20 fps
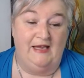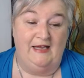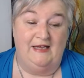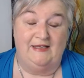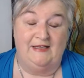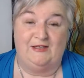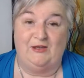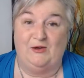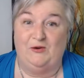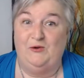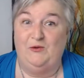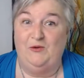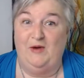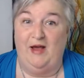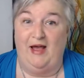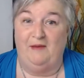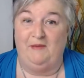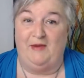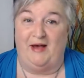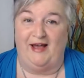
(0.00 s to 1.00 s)
So who
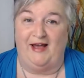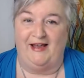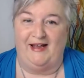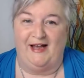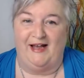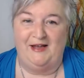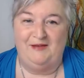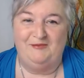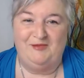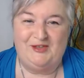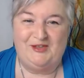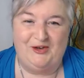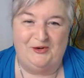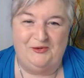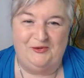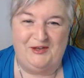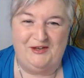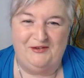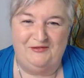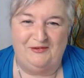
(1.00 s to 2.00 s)
am I? I'm
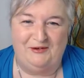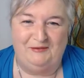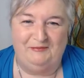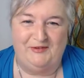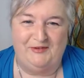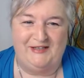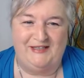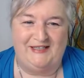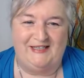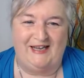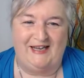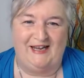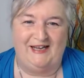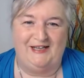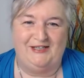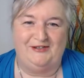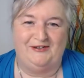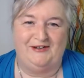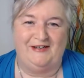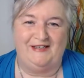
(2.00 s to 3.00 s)
Joni from
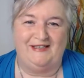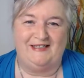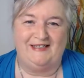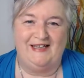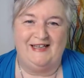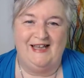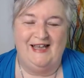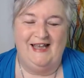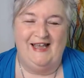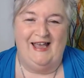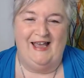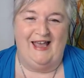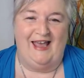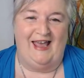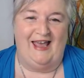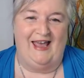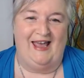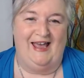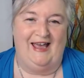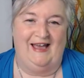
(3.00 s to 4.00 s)
Vintagerous,
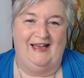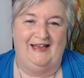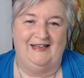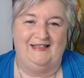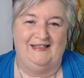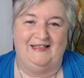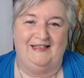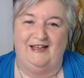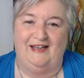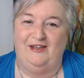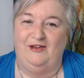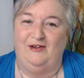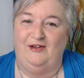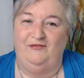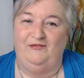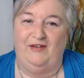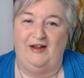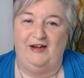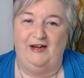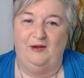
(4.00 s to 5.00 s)
and you
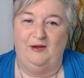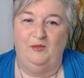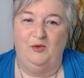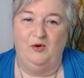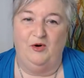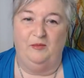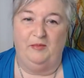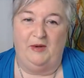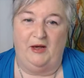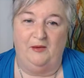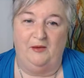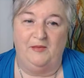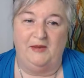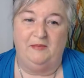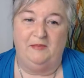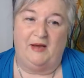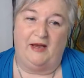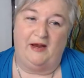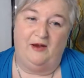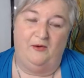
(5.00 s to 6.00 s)
can find out more about me
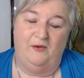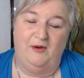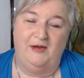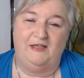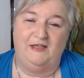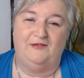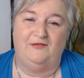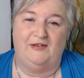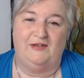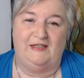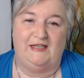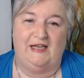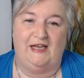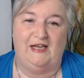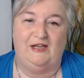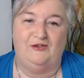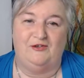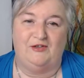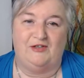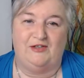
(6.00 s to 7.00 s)
by going to
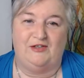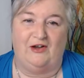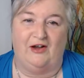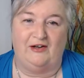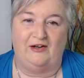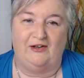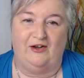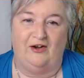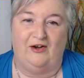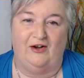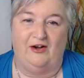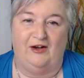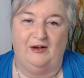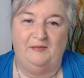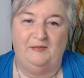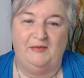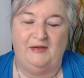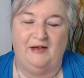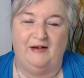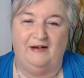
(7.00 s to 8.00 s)

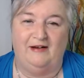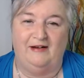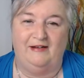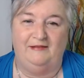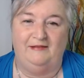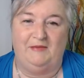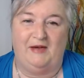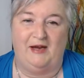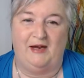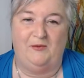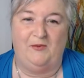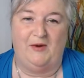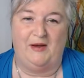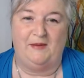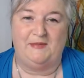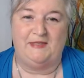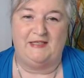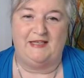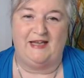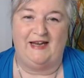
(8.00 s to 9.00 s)
vintagerous.com. On my
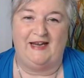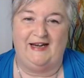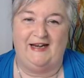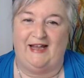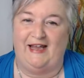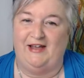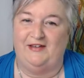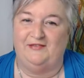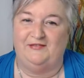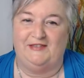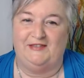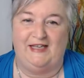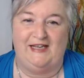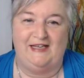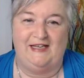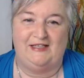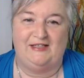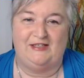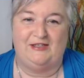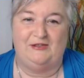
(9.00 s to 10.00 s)
website, I have
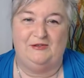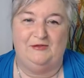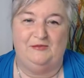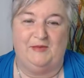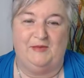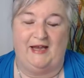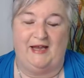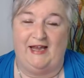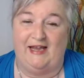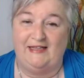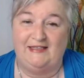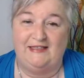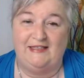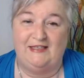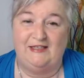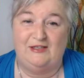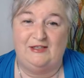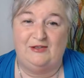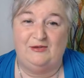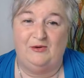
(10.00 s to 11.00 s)
links to my
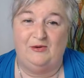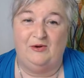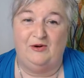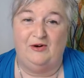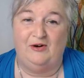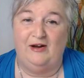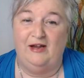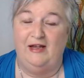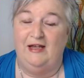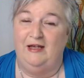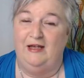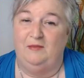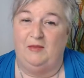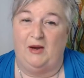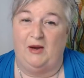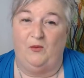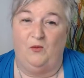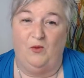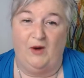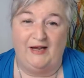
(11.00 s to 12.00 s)
Etsy store, my
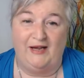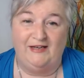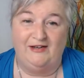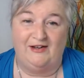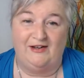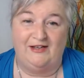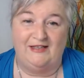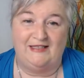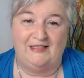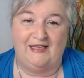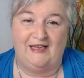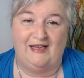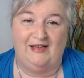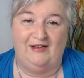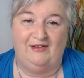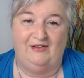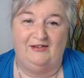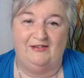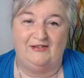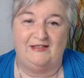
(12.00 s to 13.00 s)
Whatnot
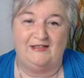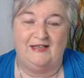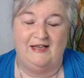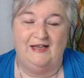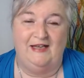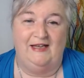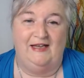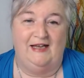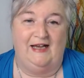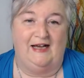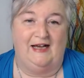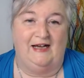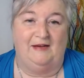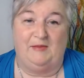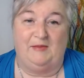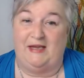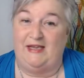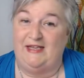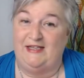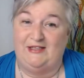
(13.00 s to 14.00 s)
sales,
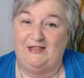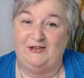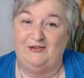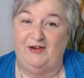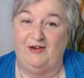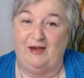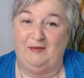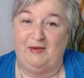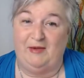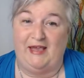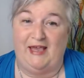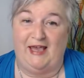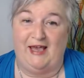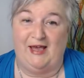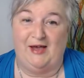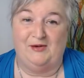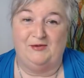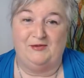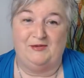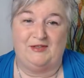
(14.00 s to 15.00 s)
my Instagram
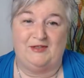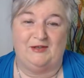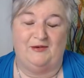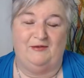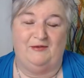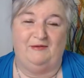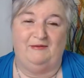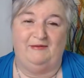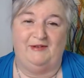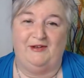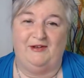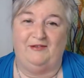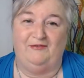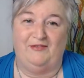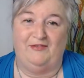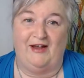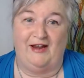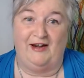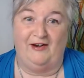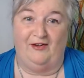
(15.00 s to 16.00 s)
account, so you can
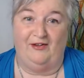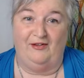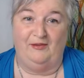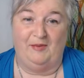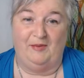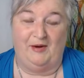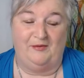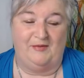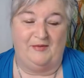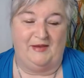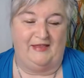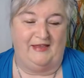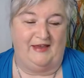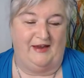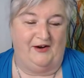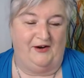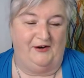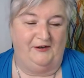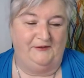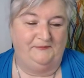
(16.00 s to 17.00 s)
find all about me
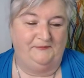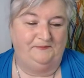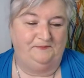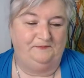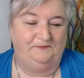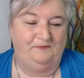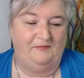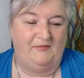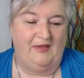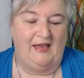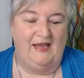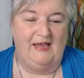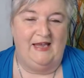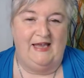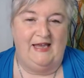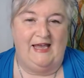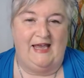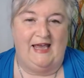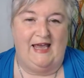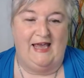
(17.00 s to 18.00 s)
there.
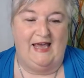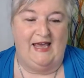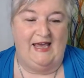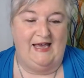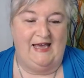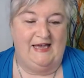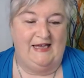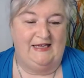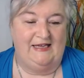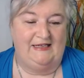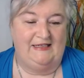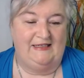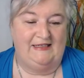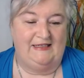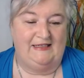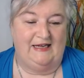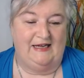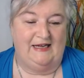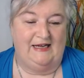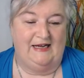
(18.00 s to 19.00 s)
And
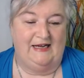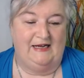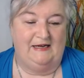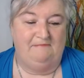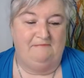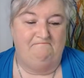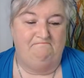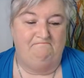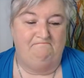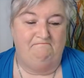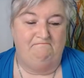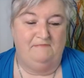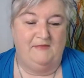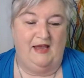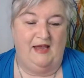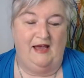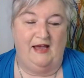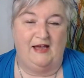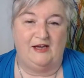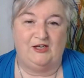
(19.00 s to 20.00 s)

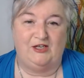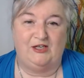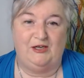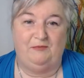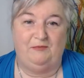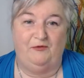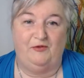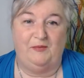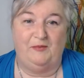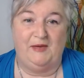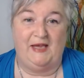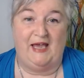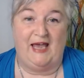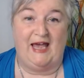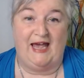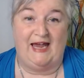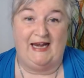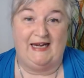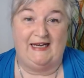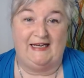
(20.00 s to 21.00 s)
I ship from
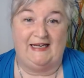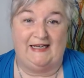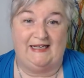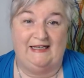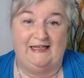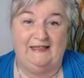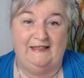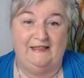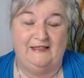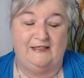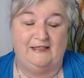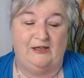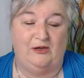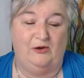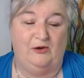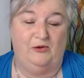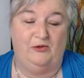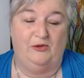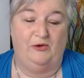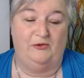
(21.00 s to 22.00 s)
Canada.
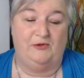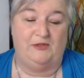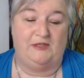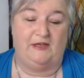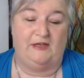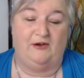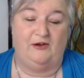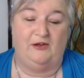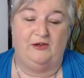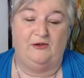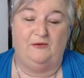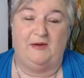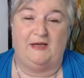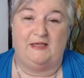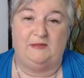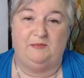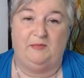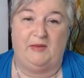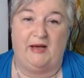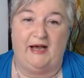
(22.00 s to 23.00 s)
So those that are
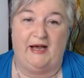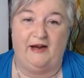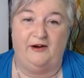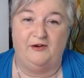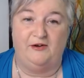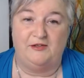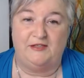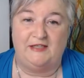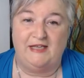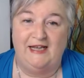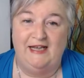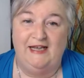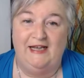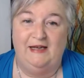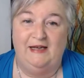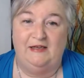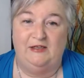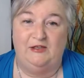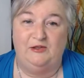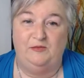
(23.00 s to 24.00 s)
US buyers,
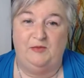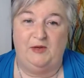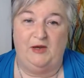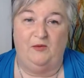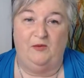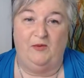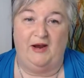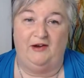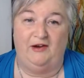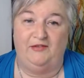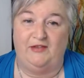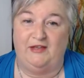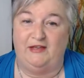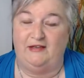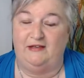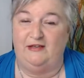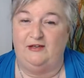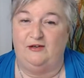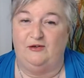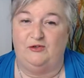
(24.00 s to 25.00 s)
do be aware that,
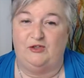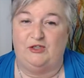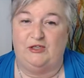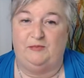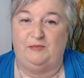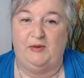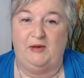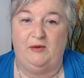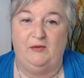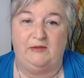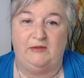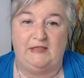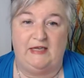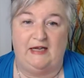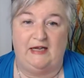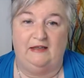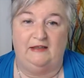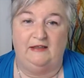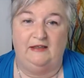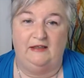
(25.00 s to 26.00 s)
you know, shipping will
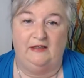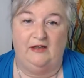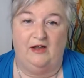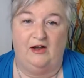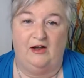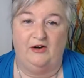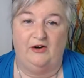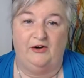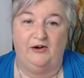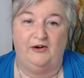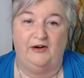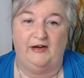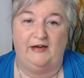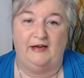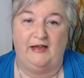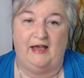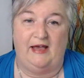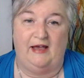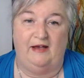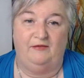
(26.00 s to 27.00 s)
take a little longer and
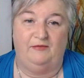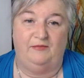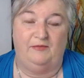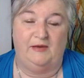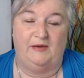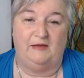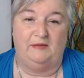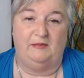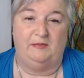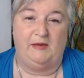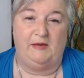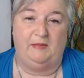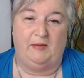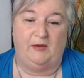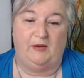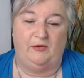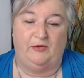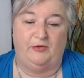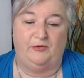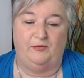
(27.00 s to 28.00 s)
have it be
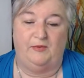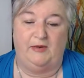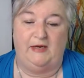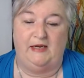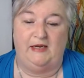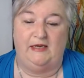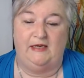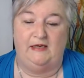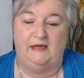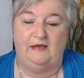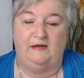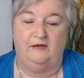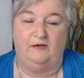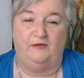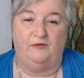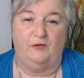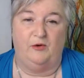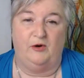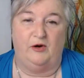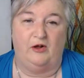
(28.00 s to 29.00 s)
about $3 or
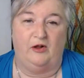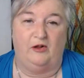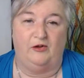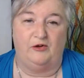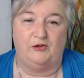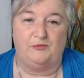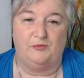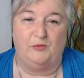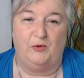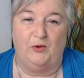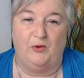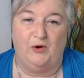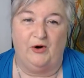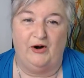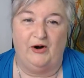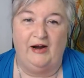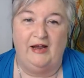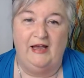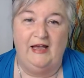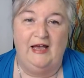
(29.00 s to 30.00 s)
$4
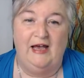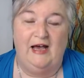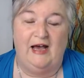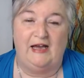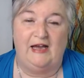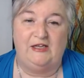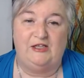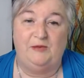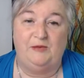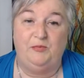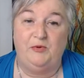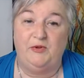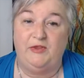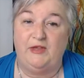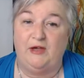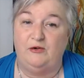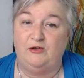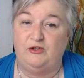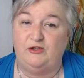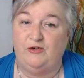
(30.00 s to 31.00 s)
more. I ship
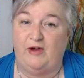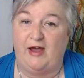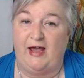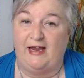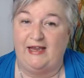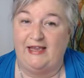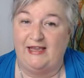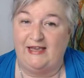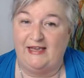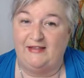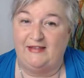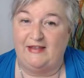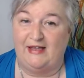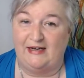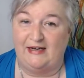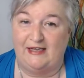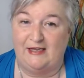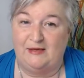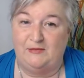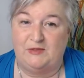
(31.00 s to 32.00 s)
without tracking and
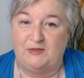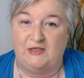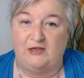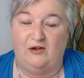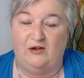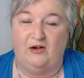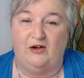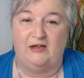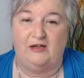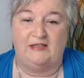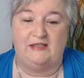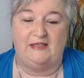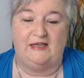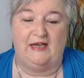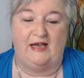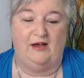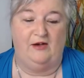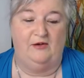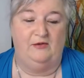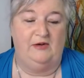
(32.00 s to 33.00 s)
that keeps the cost
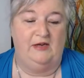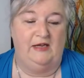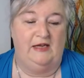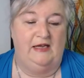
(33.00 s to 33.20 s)
down.